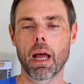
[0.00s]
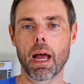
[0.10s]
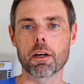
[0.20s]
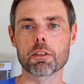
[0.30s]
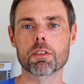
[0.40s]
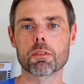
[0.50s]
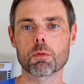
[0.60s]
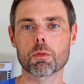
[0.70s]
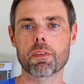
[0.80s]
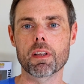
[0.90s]
And I just
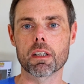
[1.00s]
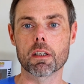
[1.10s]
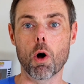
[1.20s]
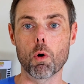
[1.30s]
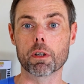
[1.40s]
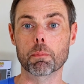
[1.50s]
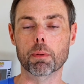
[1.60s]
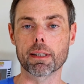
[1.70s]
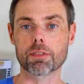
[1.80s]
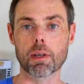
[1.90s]
think Hoult can
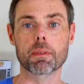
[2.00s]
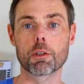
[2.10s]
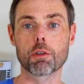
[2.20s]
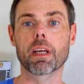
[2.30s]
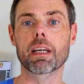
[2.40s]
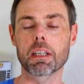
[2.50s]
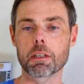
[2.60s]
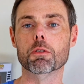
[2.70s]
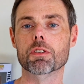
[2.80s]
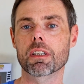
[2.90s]
bring something unique and
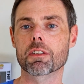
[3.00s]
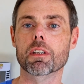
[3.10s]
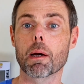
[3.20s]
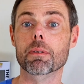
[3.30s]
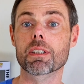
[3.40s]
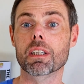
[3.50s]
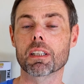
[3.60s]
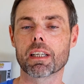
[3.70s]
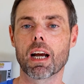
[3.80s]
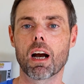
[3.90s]
interesting to that
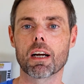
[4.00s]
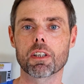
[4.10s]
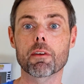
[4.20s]
particular character.